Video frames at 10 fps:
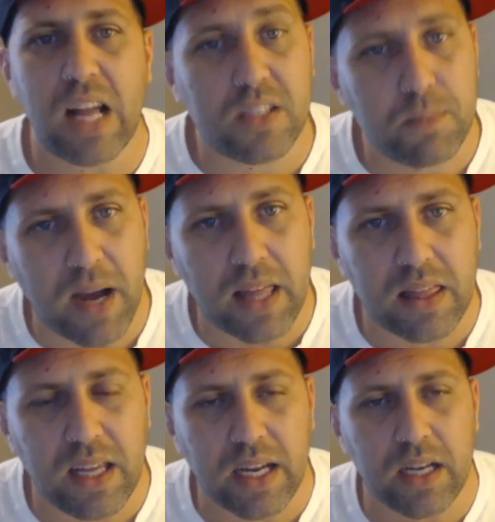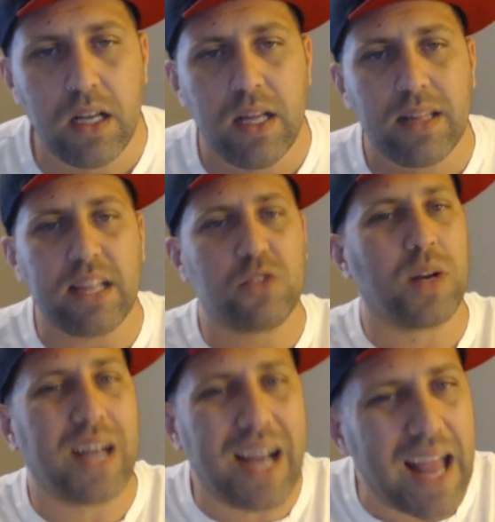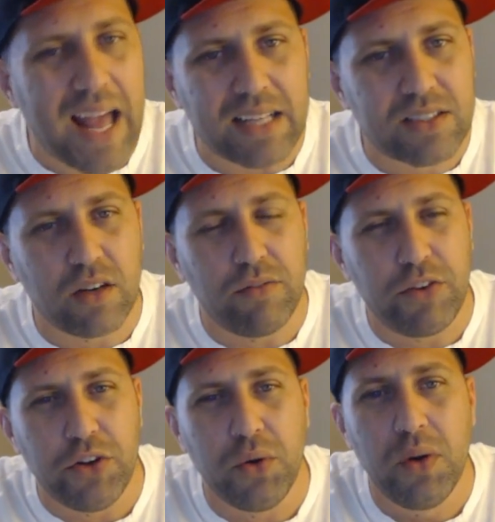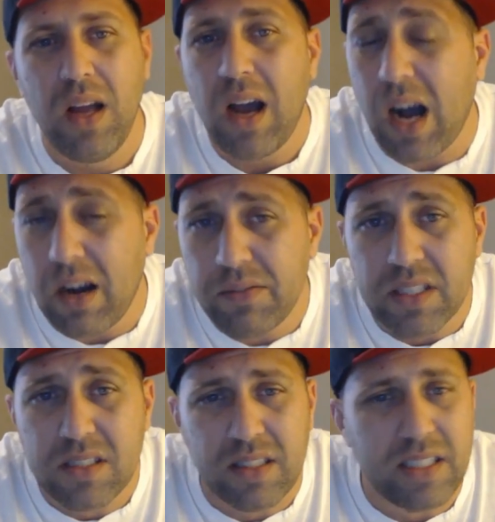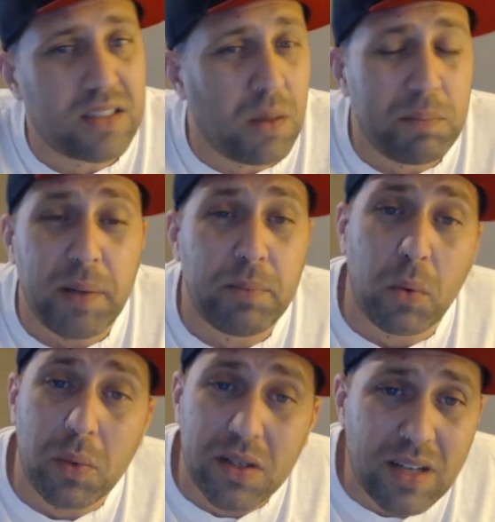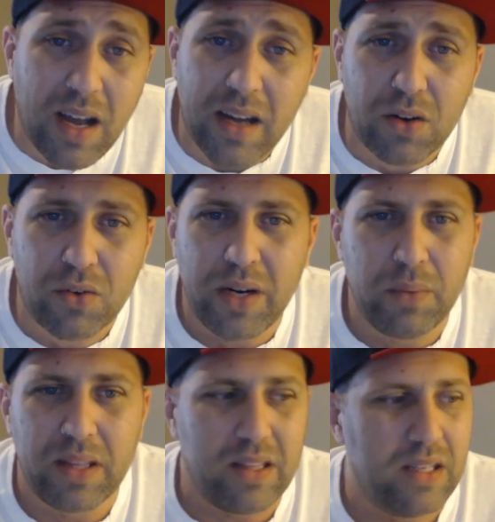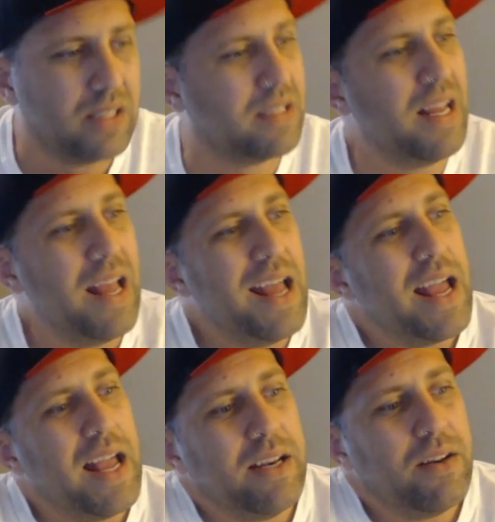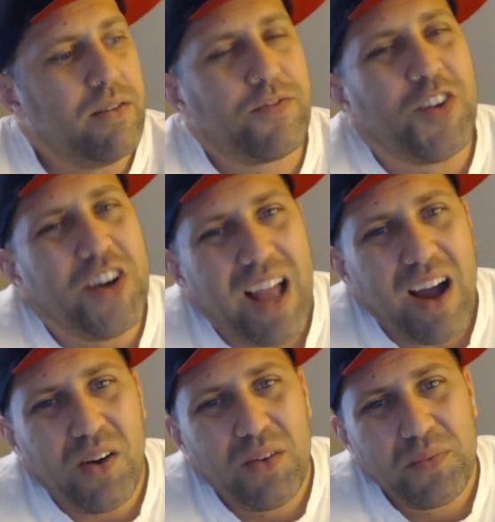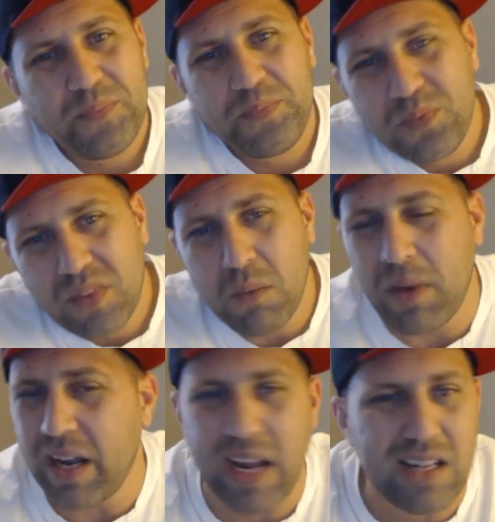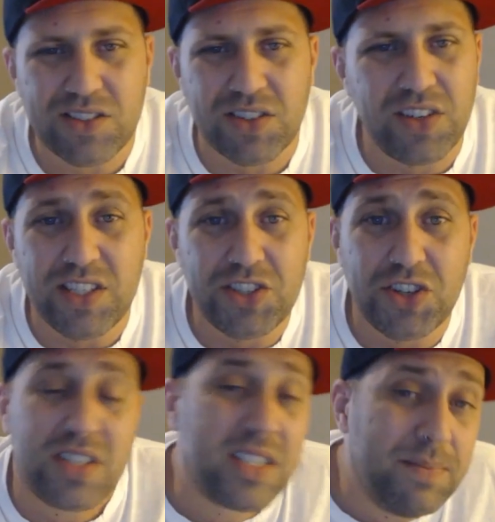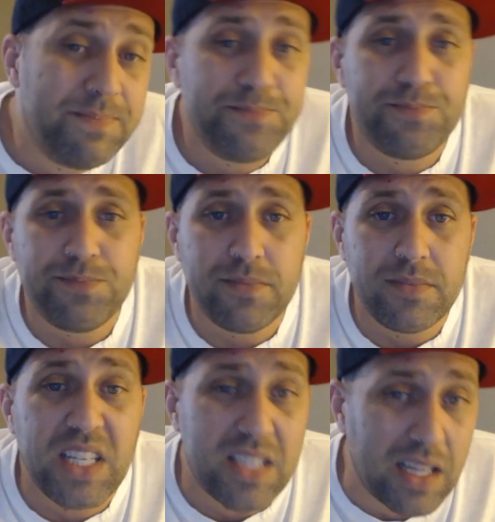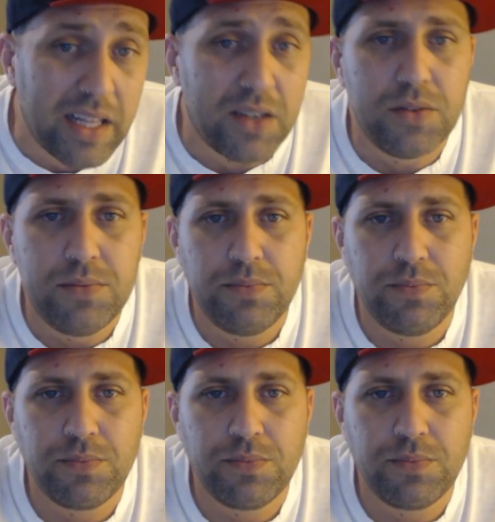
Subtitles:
that's my thing. That's what I ask of you. Obviously, some people will not agree with this. And for now, my answer is just, is it legal?